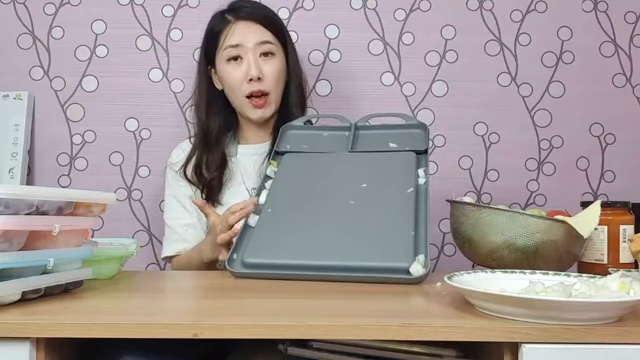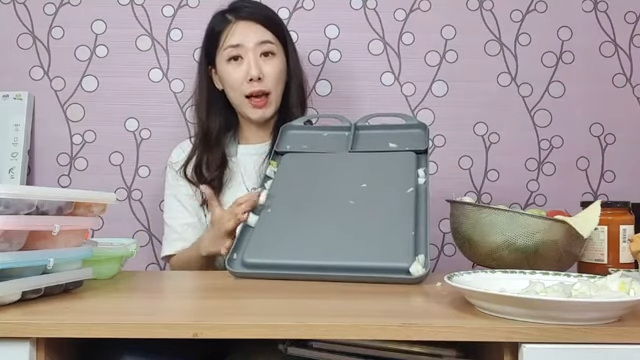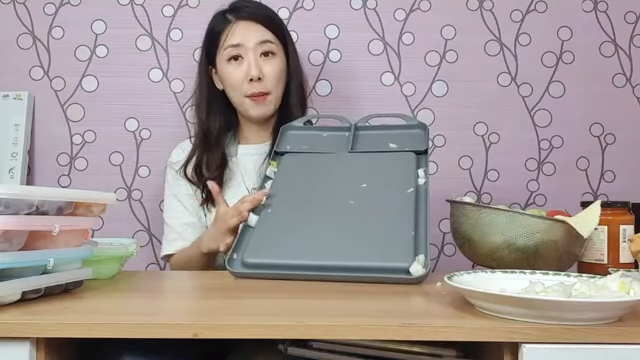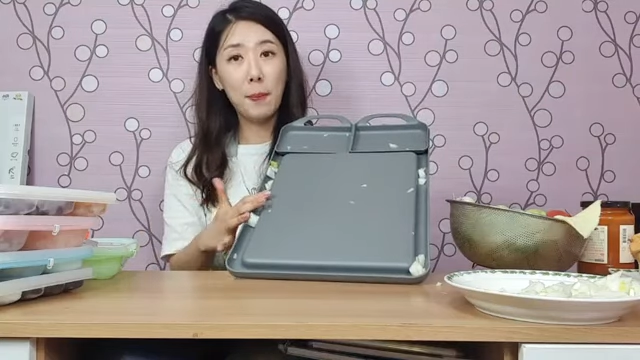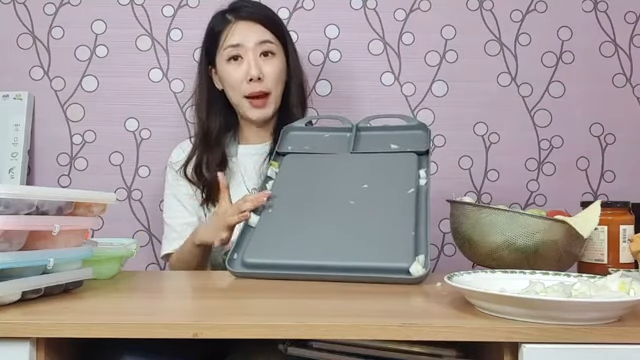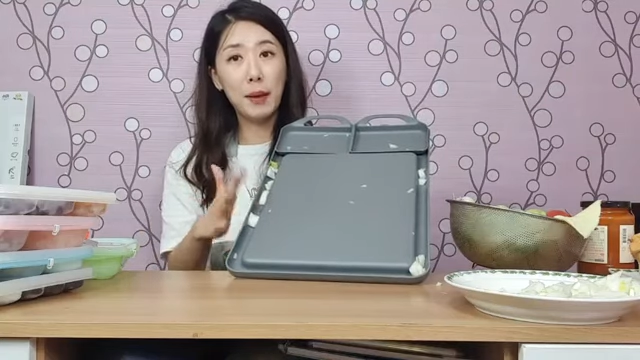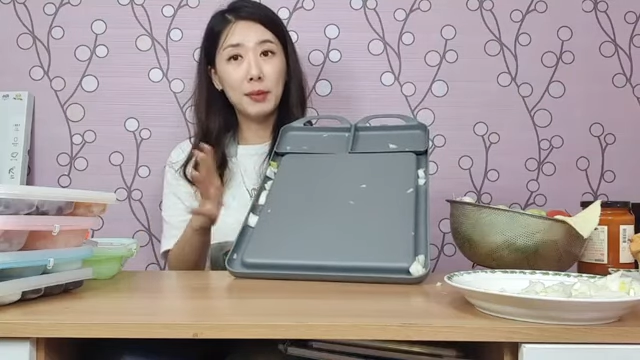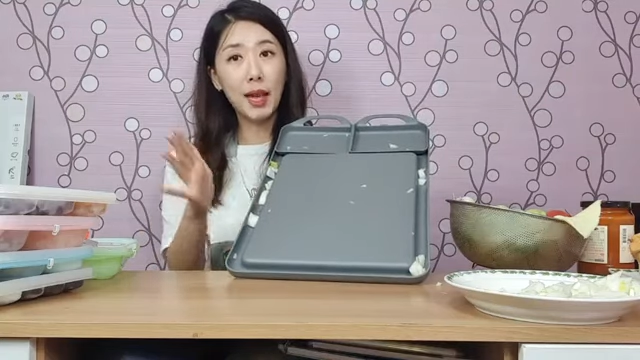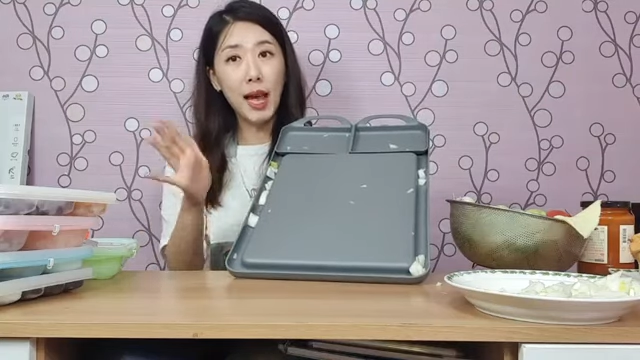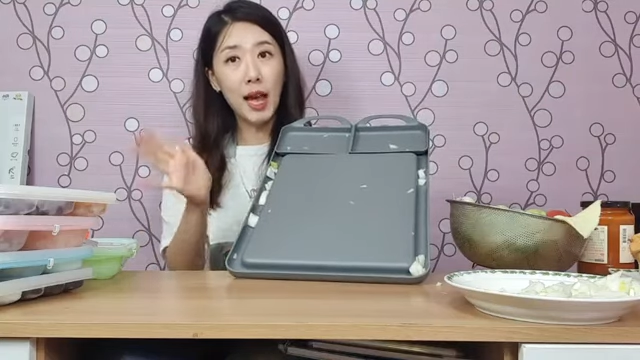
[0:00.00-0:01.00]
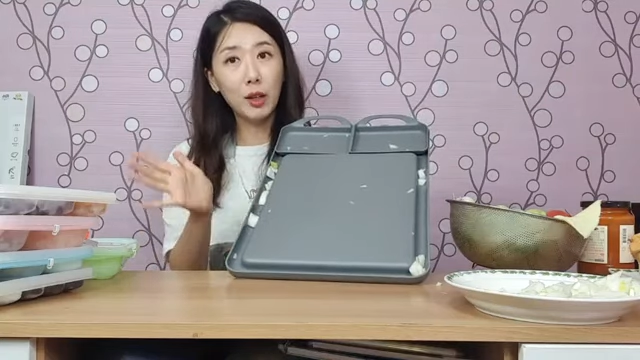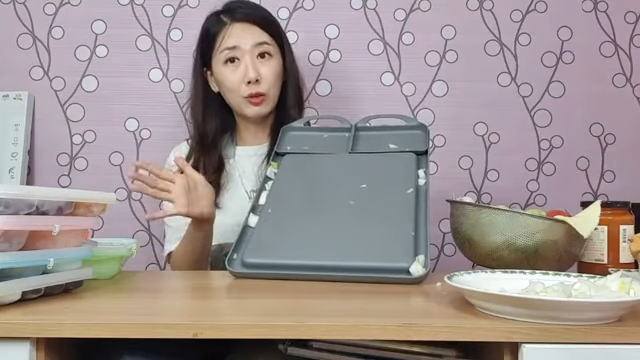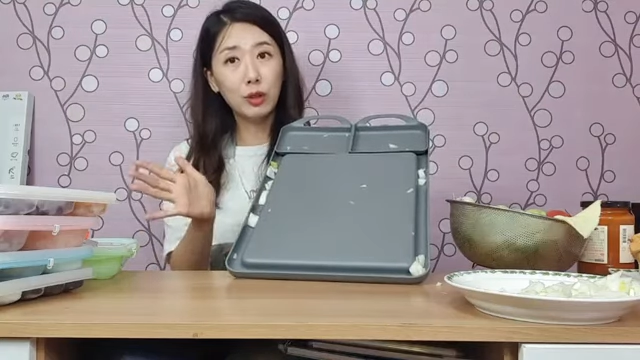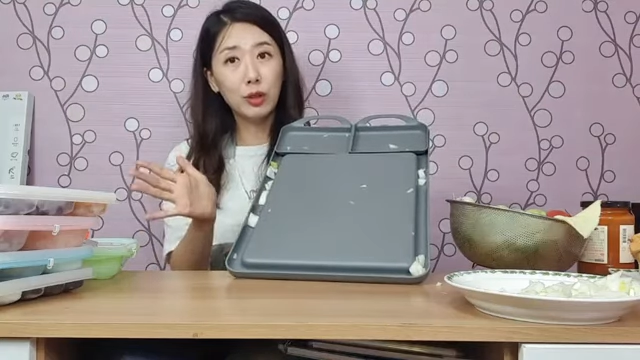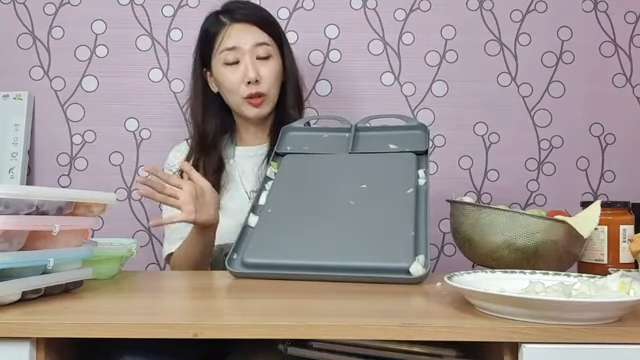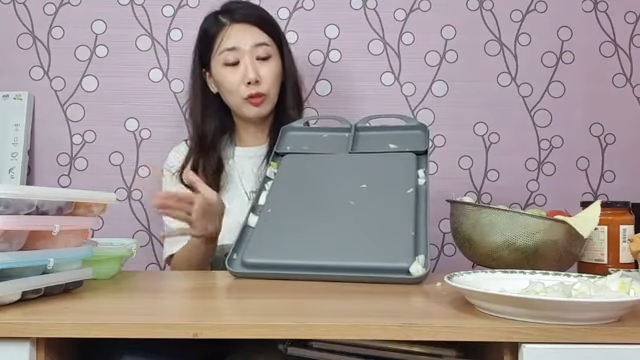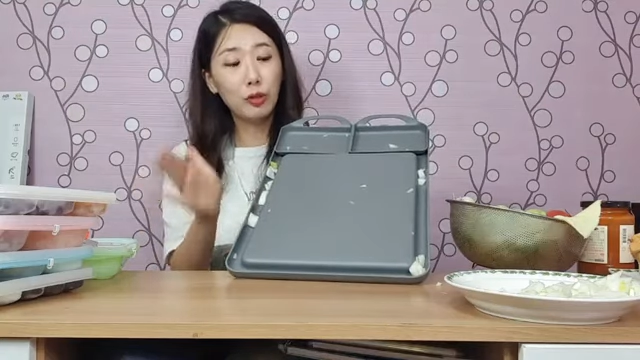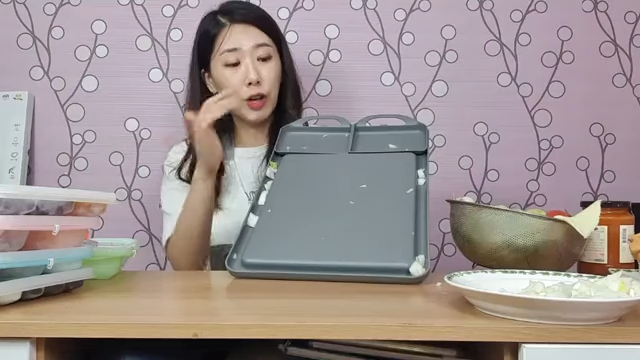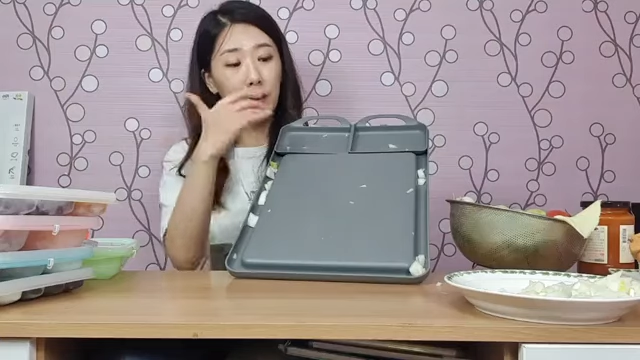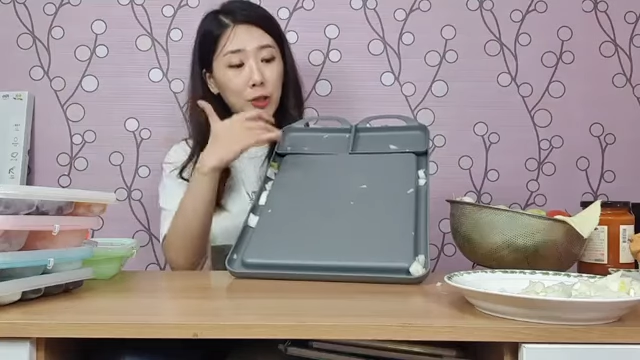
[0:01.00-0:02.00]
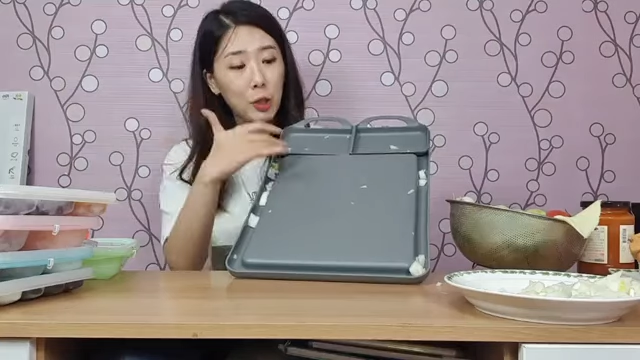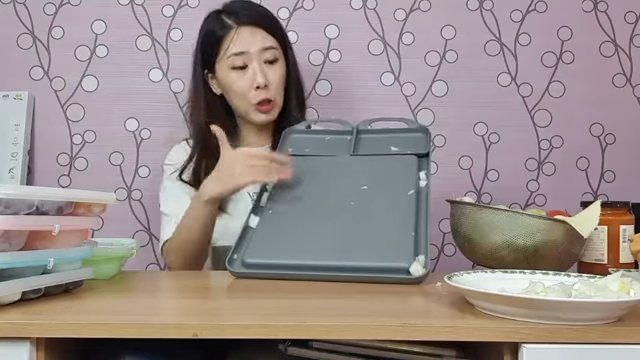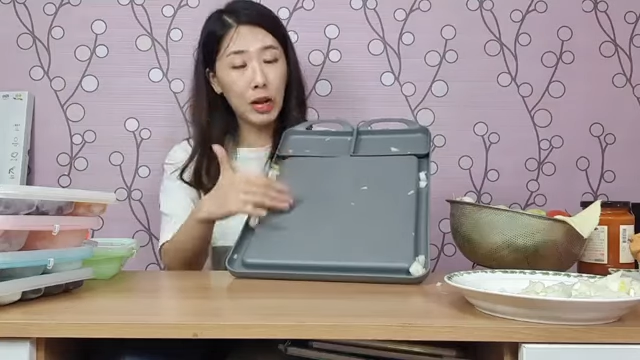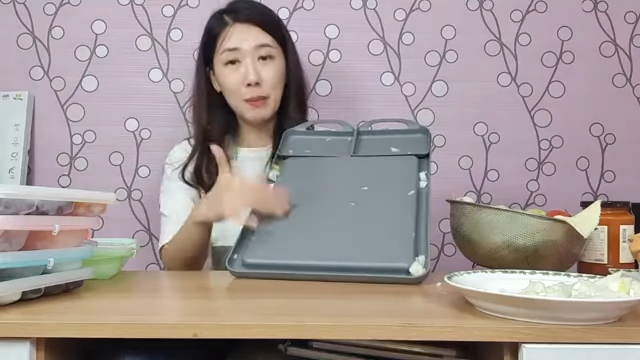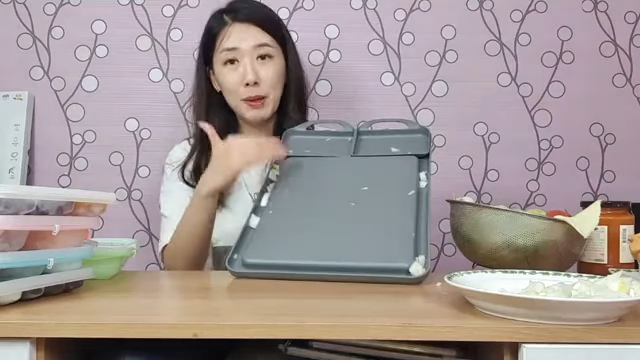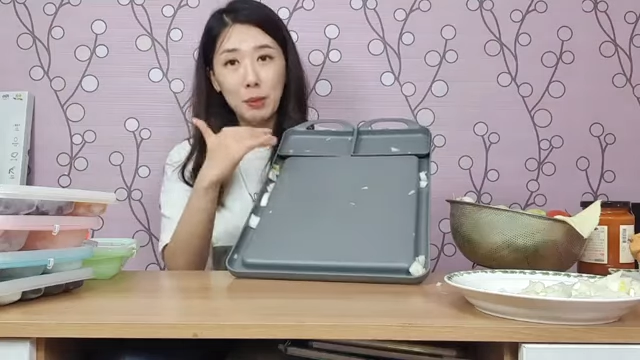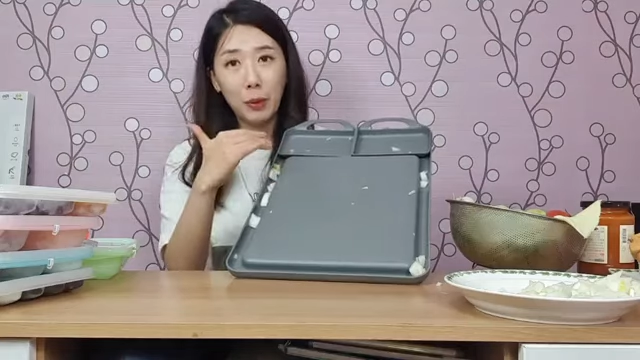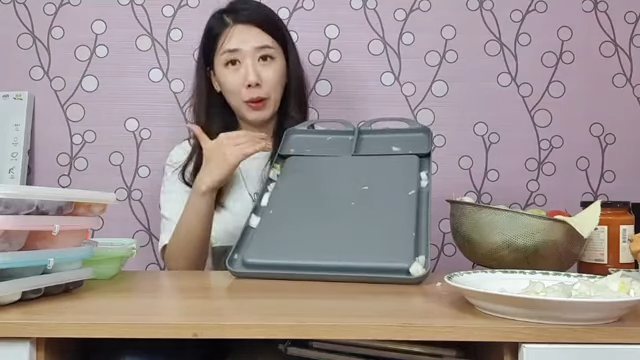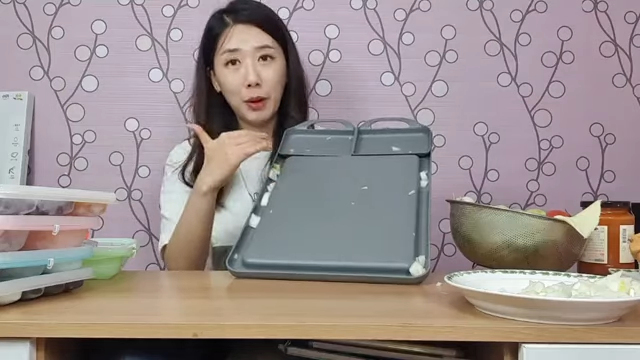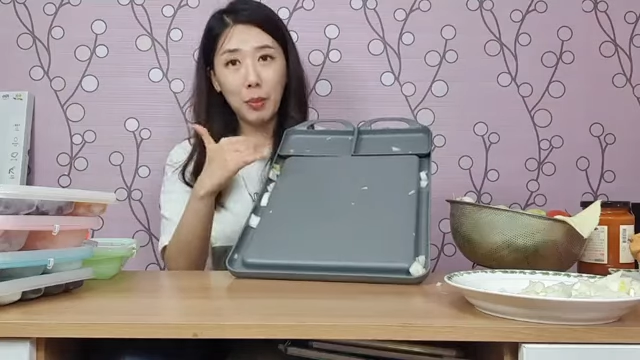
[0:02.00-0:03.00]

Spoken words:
have popped out from the chopping board.